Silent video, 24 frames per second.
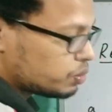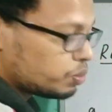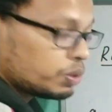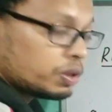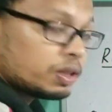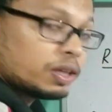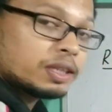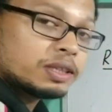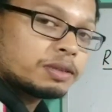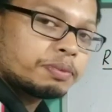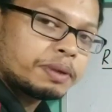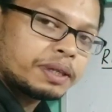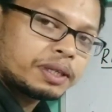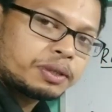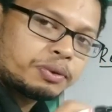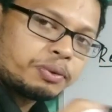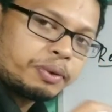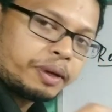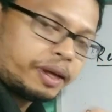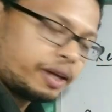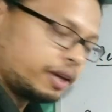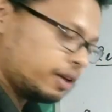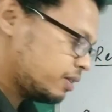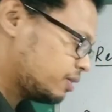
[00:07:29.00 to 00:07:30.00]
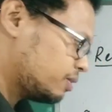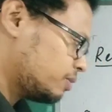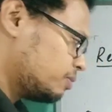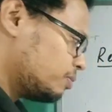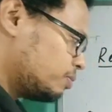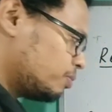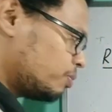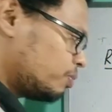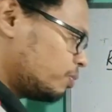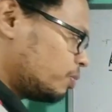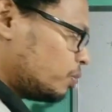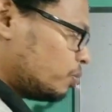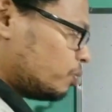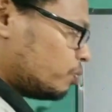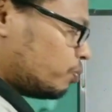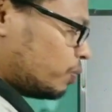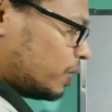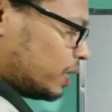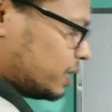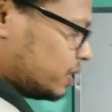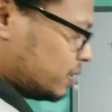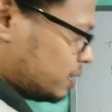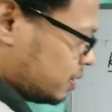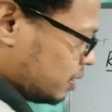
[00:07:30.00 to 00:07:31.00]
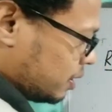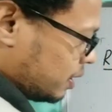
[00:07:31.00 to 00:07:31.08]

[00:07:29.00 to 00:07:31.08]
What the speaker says: with respect to air. What is the